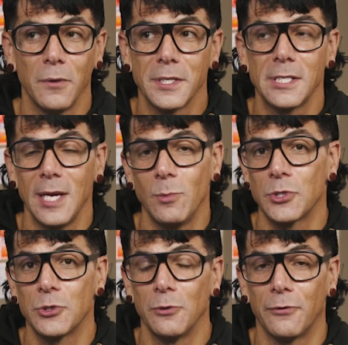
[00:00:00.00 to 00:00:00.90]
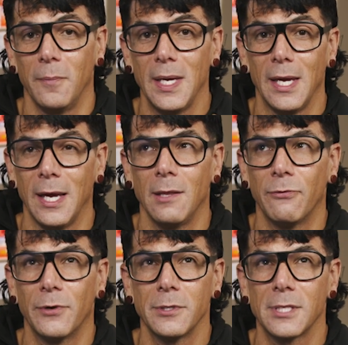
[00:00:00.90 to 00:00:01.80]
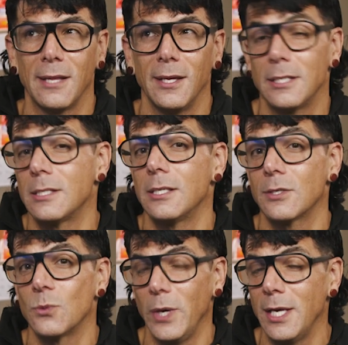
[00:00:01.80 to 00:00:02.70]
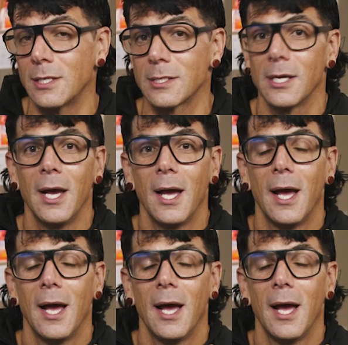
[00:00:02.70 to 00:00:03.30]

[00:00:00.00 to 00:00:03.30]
Well, the same was true for me. In the first, I think, 6 weeks,